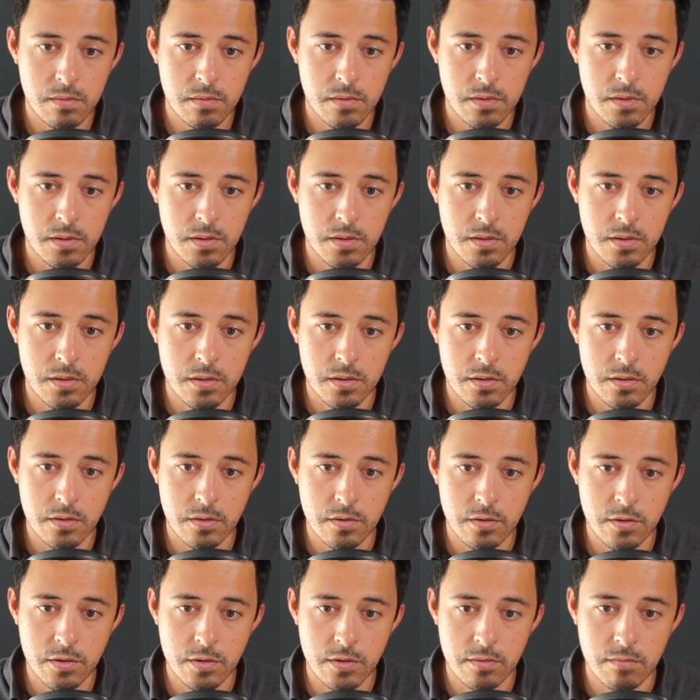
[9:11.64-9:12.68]
it doesn't
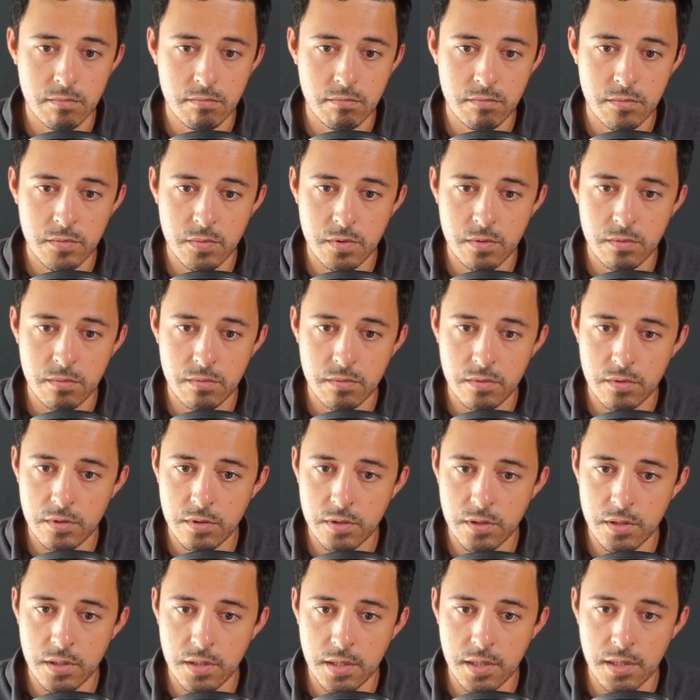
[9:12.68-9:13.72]

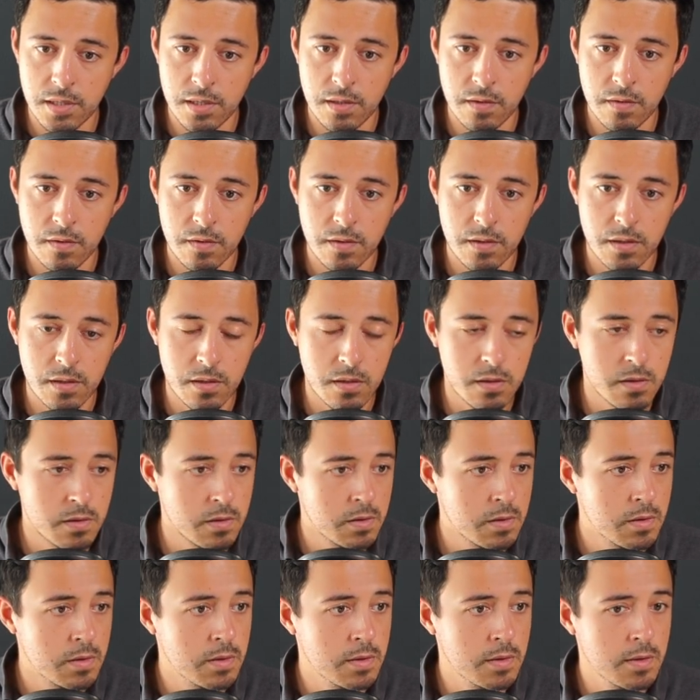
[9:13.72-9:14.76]
say anything.
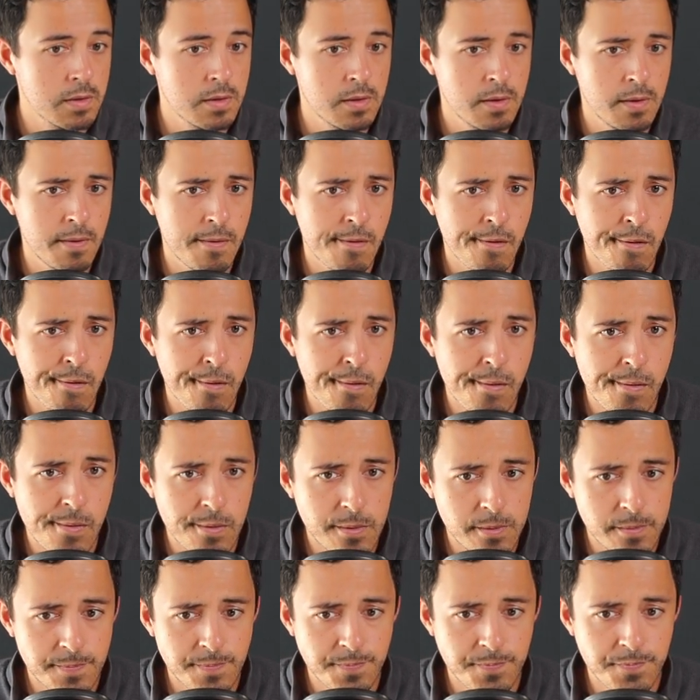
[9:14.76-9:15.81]
It
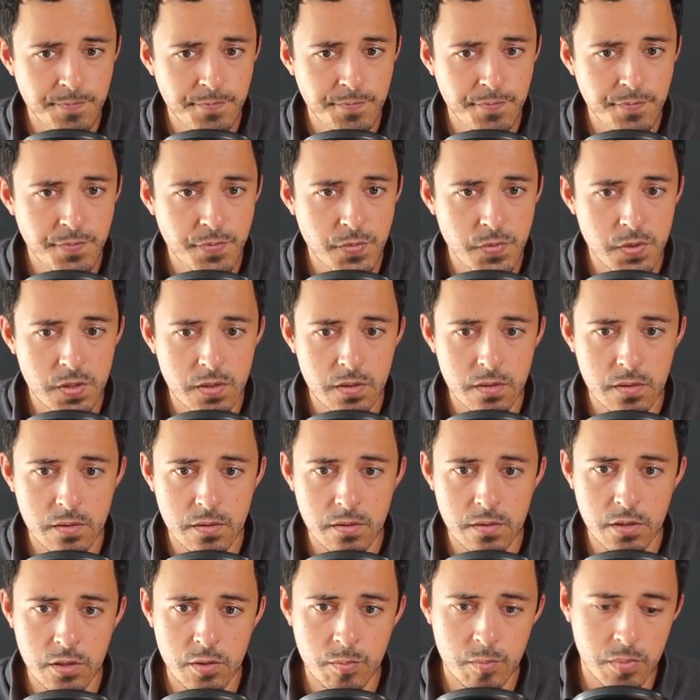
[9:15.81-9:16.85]

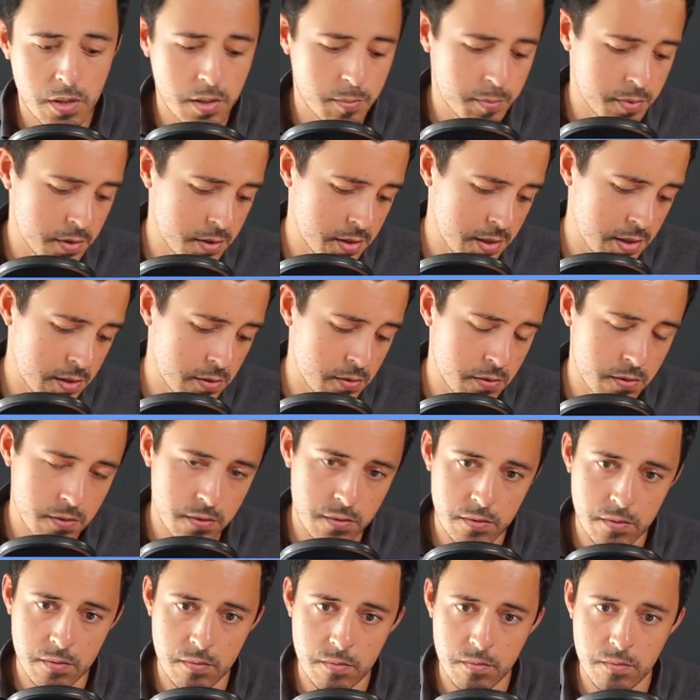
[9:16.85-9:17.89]
does pop an error,
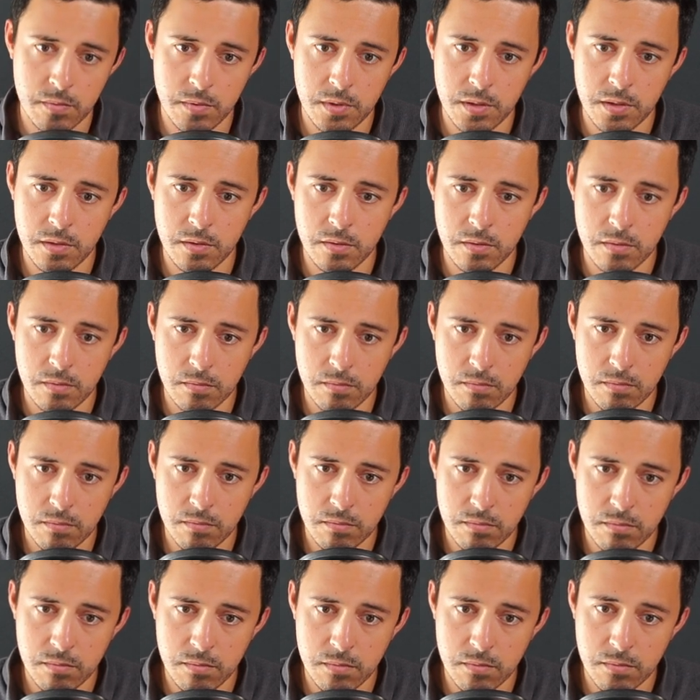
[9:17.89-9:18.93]
that's
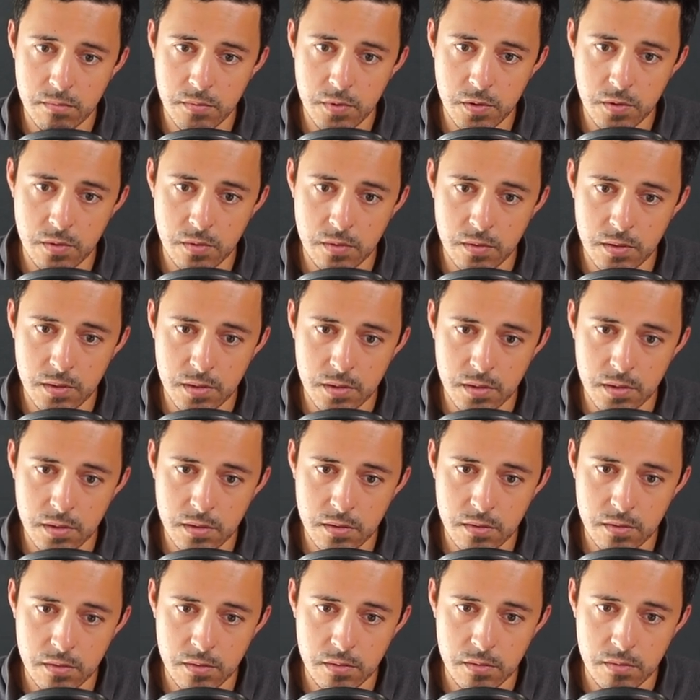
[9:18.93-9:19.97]
what it
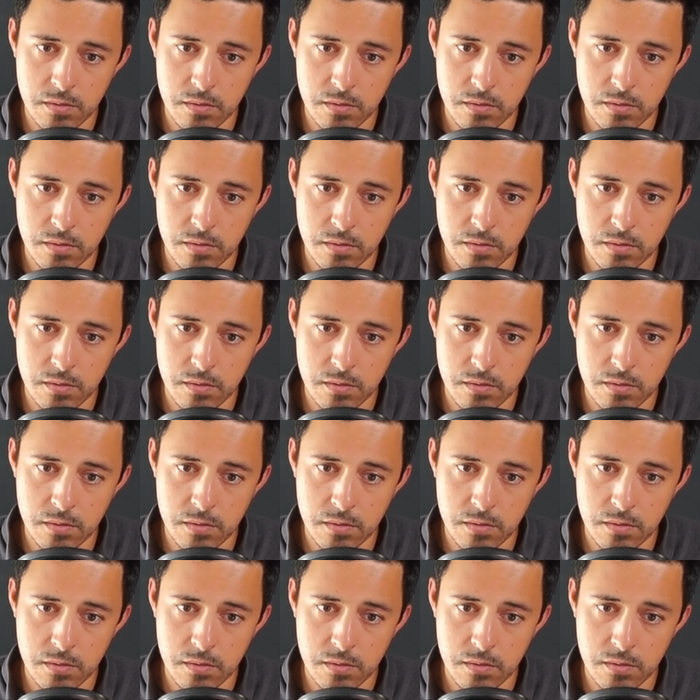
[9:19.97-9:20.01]
is.